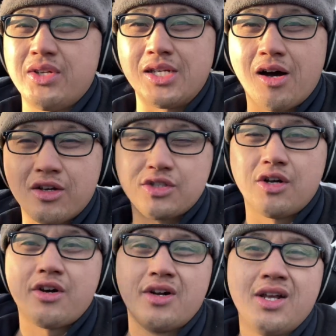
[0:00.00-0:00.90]
the
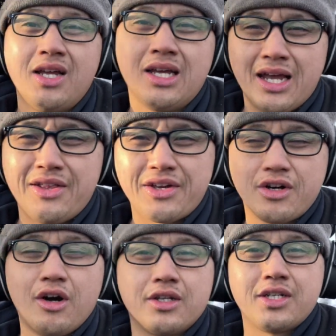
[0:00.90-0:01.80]
Nosler, and then
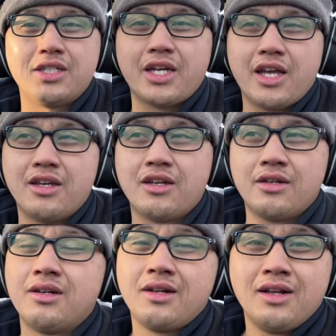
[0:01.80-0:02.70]
call it a day.
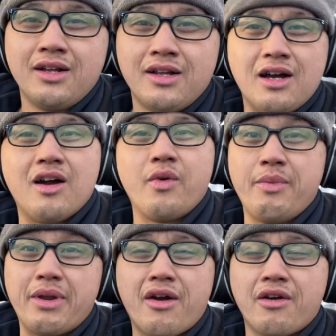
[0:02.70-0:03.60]
Uh, we've
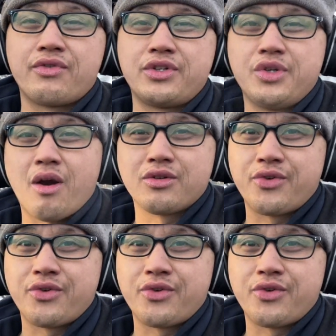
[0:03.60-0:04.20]
been out here for two hours